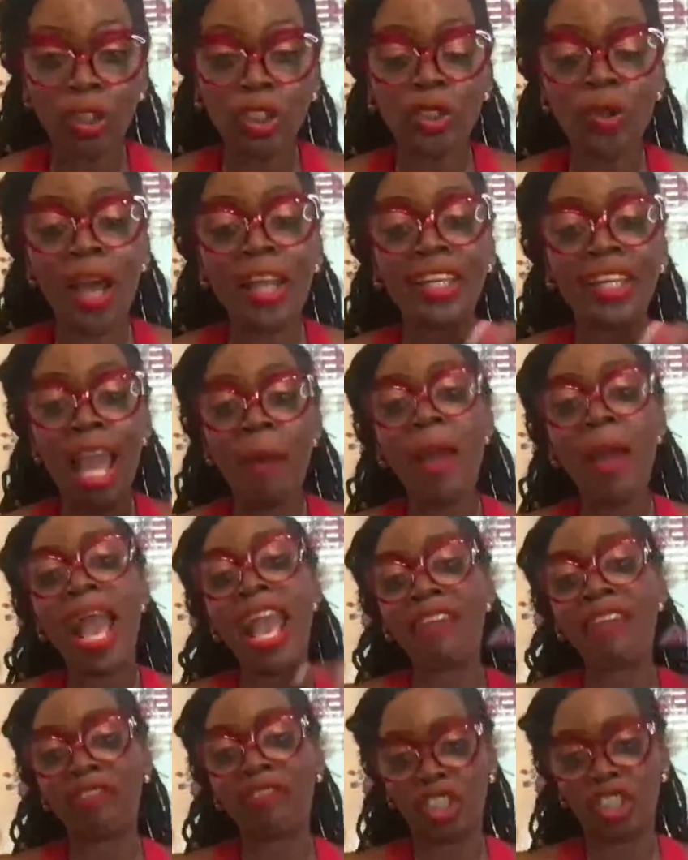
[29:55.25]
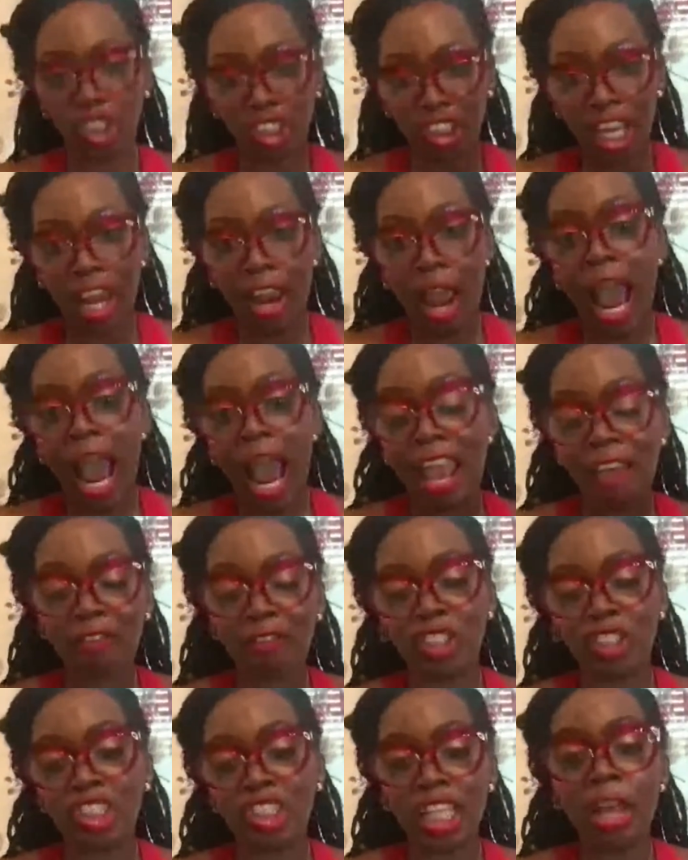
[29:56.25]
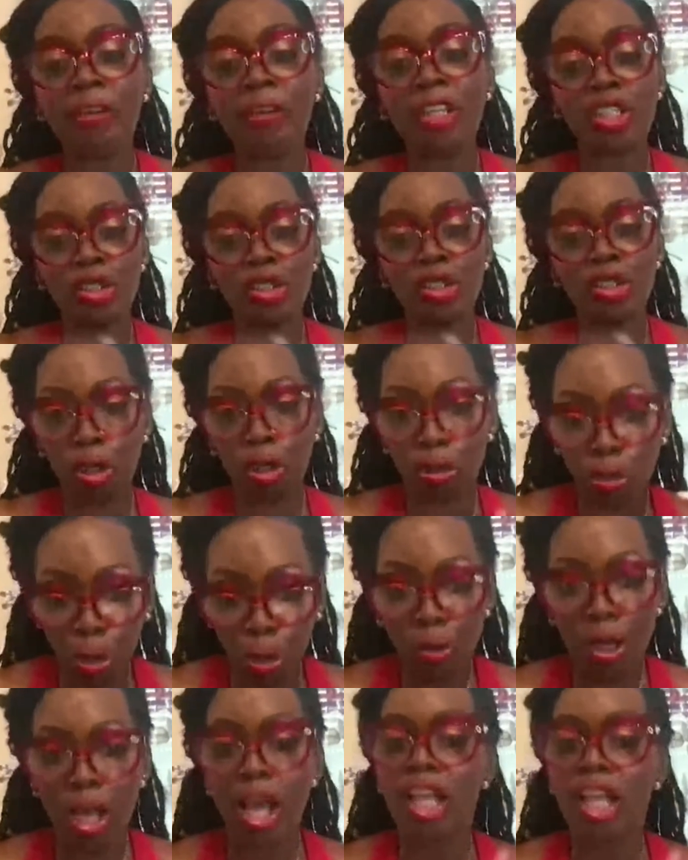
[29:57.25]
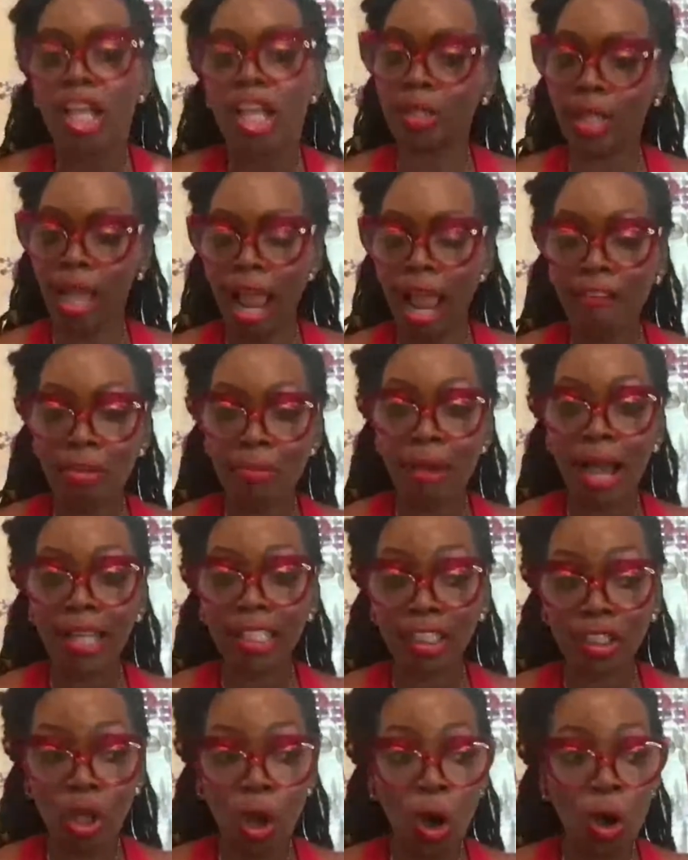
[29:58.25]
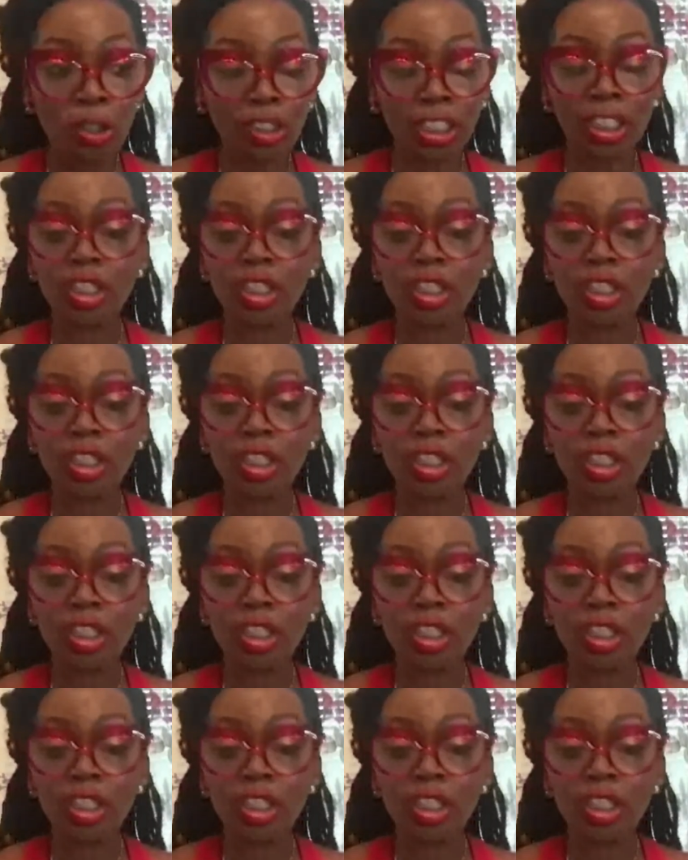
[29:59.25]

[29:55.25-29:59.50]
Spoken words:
So I have to share. I have to share it to the group so that everybody knows.